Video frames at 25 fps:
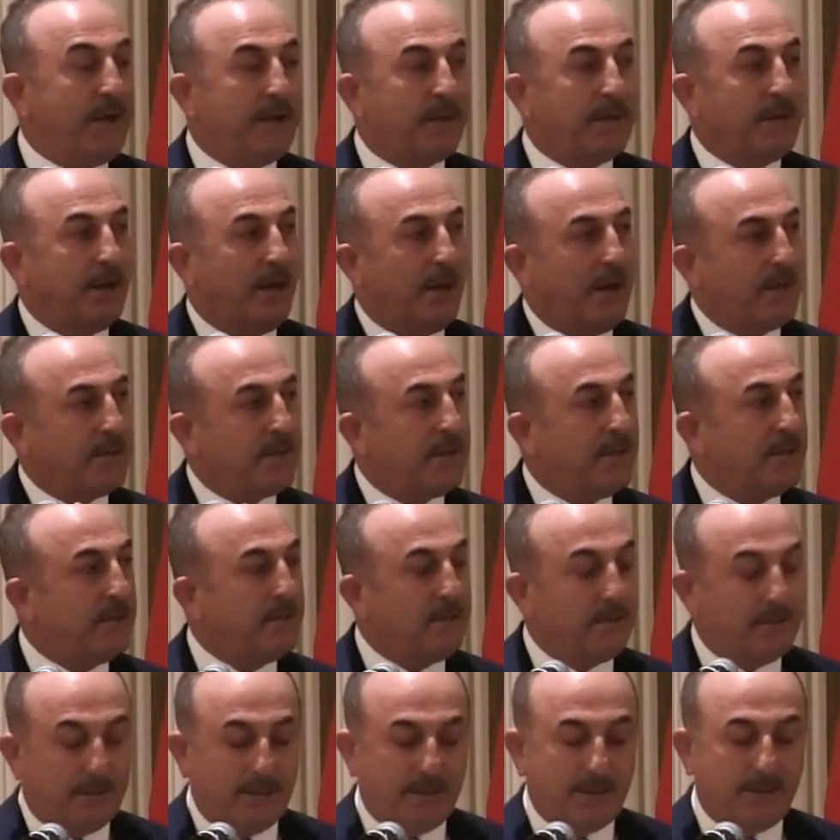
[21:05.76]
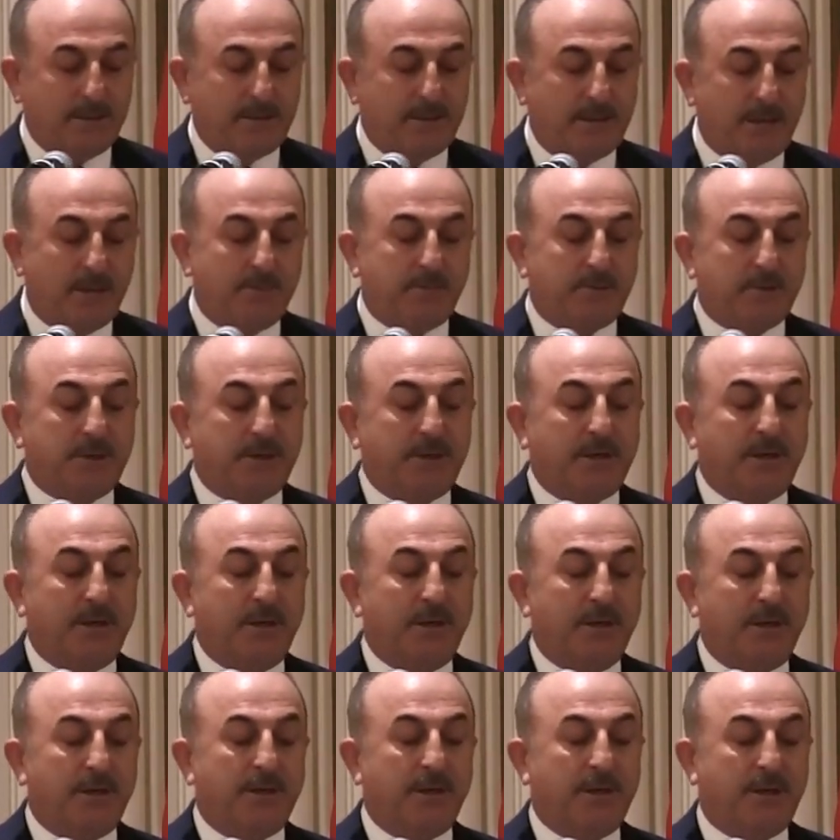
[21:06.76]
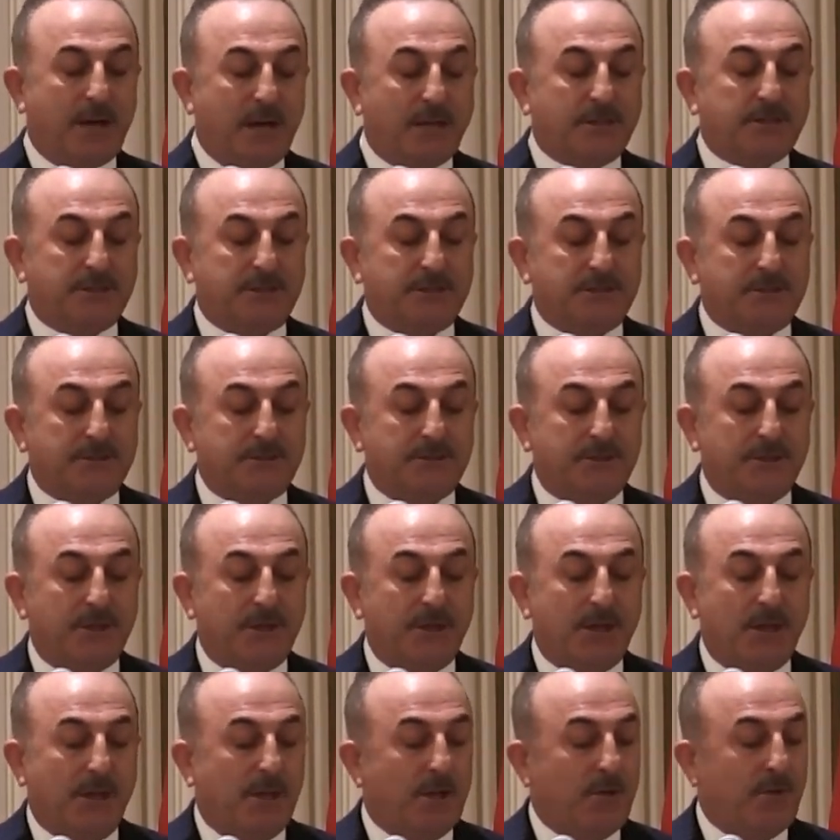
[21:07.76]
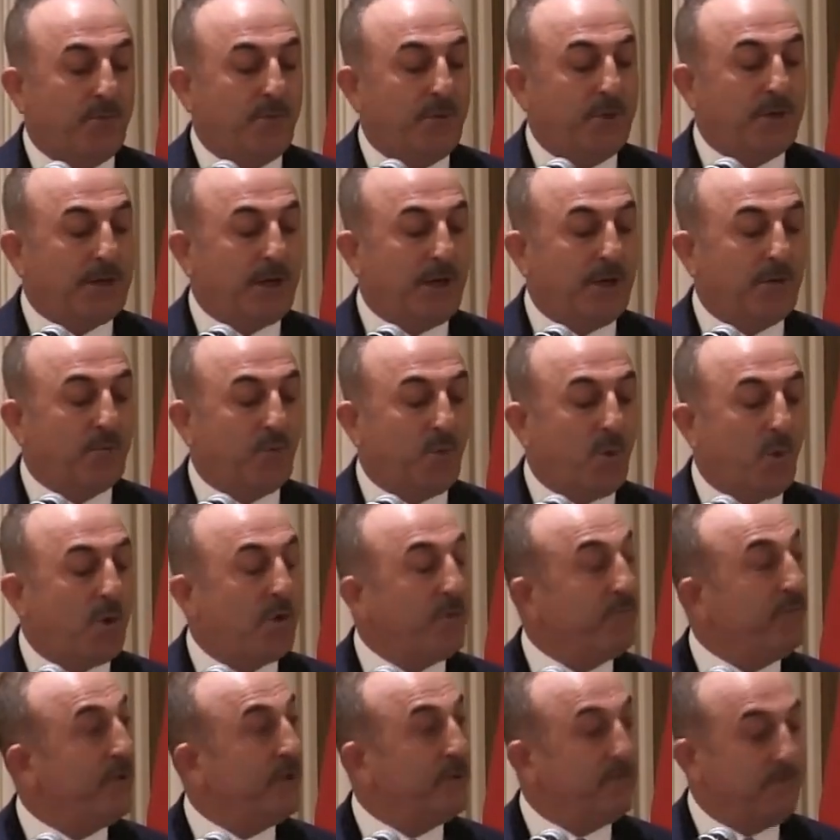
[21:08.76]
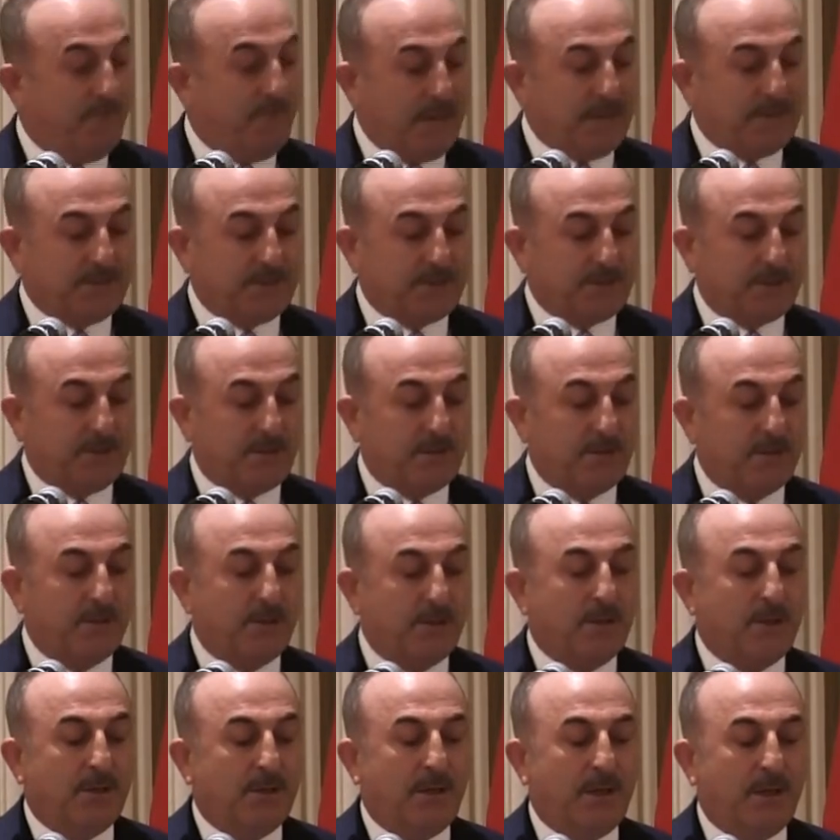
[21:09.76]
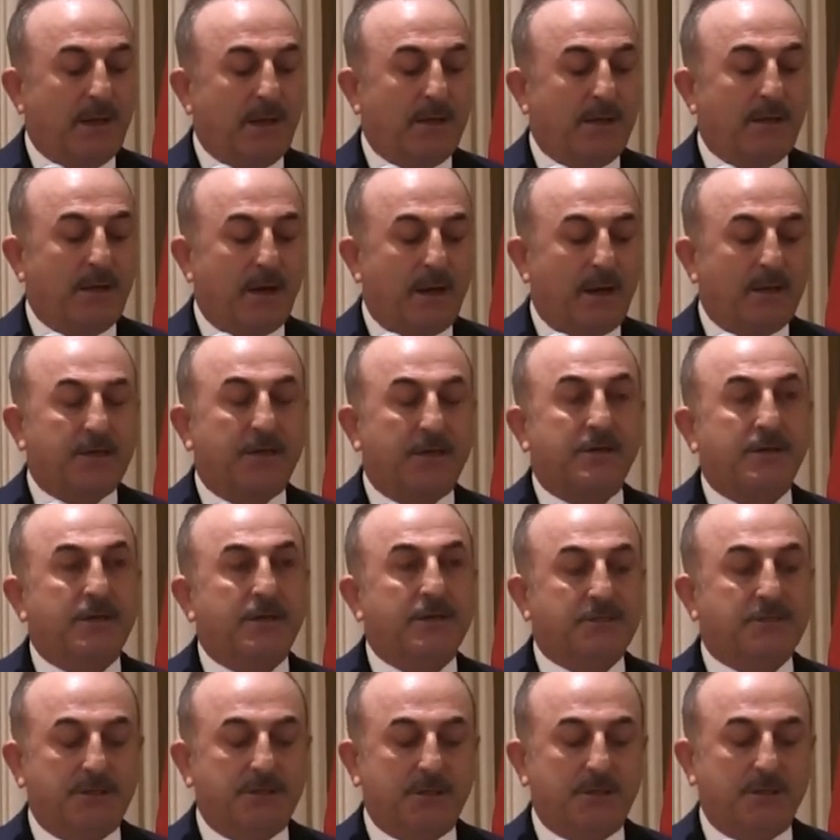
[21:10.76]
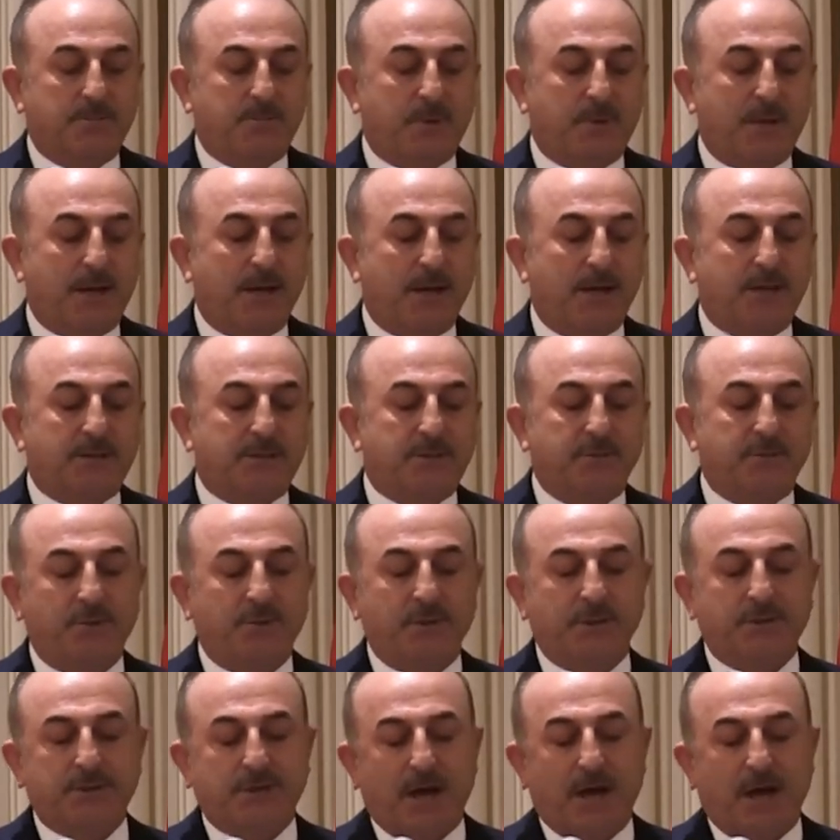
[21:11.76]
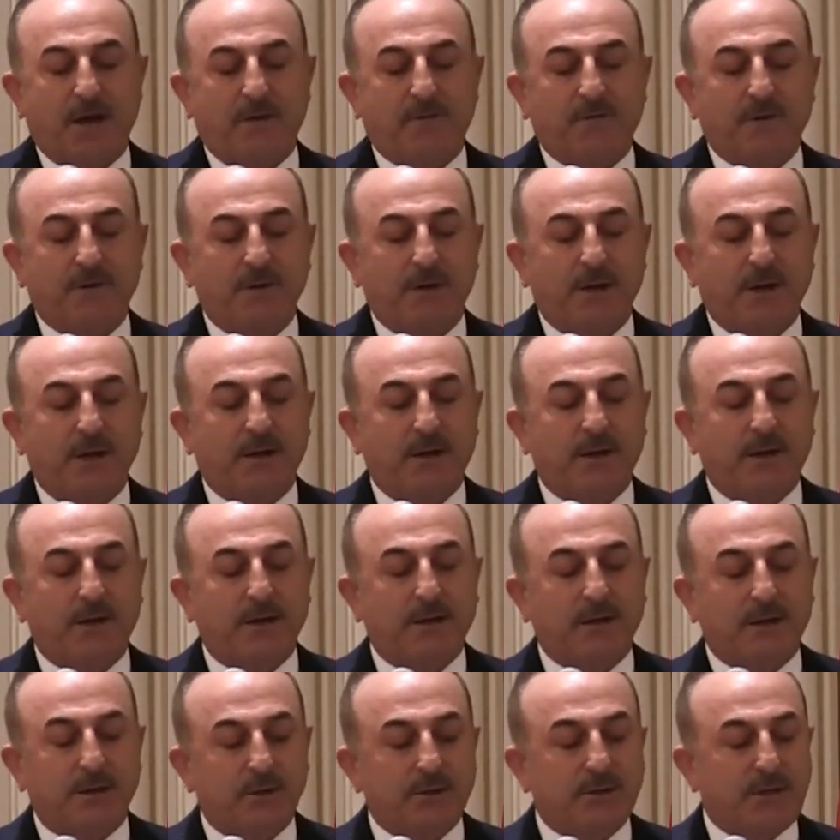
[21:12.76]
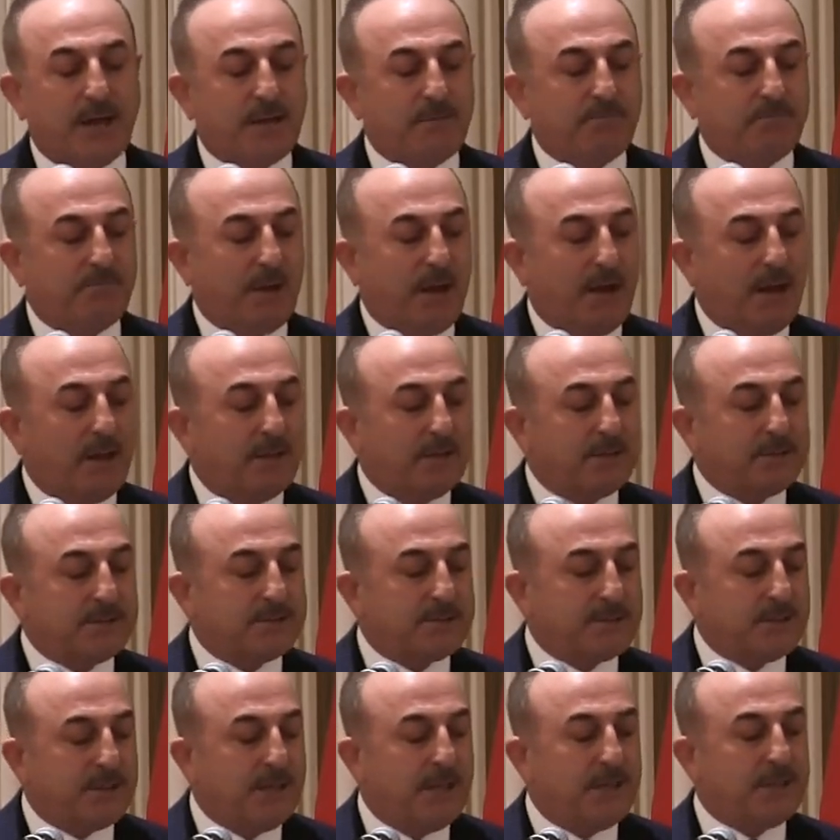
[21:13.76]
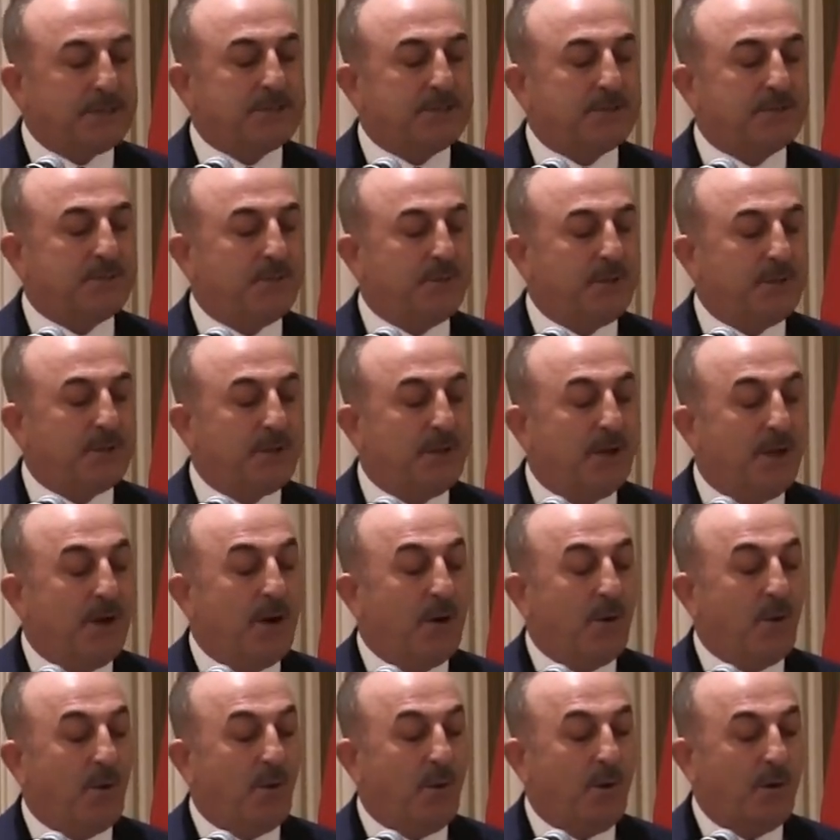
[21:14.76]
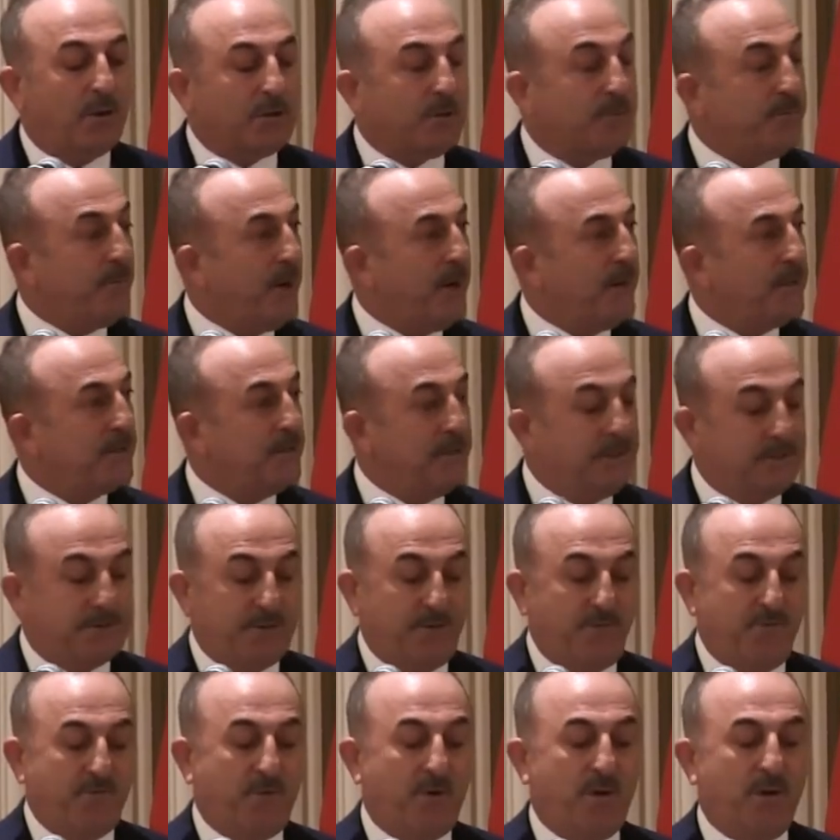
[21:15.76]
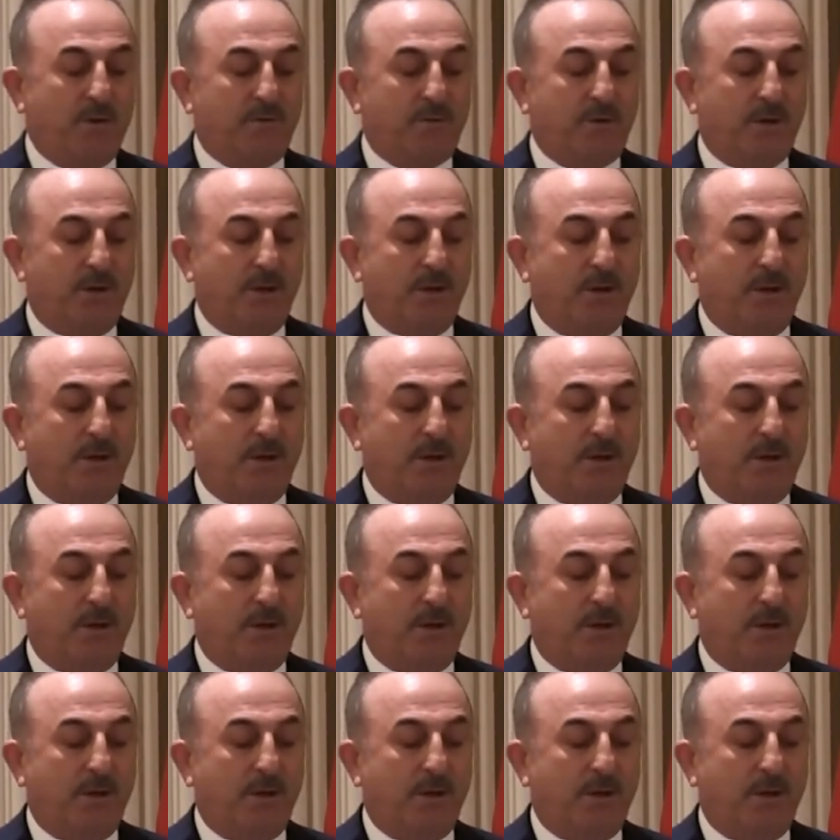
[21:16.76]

and other neighboring countries. We can work with Mexico and other regional players which have good and balanced relations with all the parties involved